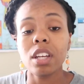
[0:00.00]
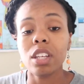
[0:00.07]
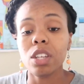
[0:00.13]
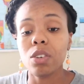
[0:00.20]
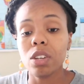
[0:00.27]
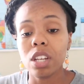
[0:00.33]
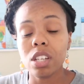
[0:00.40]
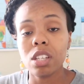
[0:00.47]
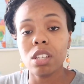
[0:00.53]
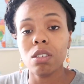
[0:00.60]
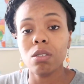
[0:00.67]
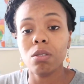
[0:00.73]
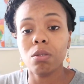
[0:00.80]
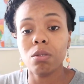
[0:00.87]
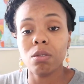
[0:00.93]
You need
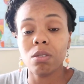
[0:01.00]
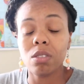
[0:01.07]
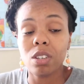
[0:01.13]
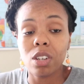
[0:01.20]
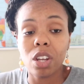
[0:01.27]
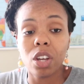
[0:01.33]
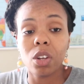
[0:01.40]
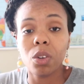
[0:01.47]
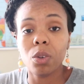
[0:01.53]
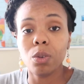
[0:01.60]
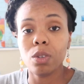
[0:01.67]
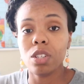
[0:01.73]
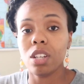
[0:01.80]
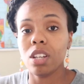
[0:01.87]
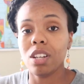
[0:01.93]
to
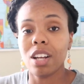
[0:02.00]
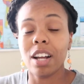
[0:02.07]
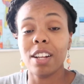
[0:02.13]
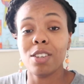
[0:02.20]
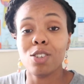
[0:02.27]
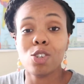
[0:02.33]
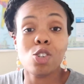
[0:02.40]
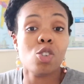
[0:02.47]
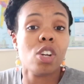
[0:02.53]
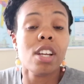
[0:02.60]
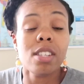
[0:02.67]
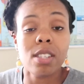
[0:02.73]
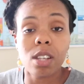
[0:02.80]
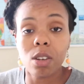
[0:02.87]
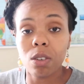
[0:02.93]
know to not
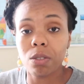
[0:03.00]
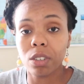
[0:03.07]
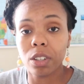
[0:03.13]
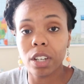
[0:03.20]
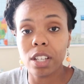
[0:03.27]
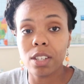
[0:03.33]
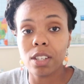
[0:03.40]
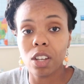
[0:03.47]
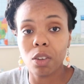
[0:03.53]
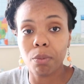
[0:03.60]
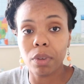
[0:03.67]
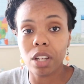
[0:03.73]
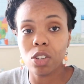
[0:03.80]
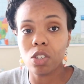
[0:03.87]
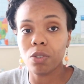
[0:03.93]
stress over it so
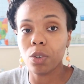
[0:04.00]
much.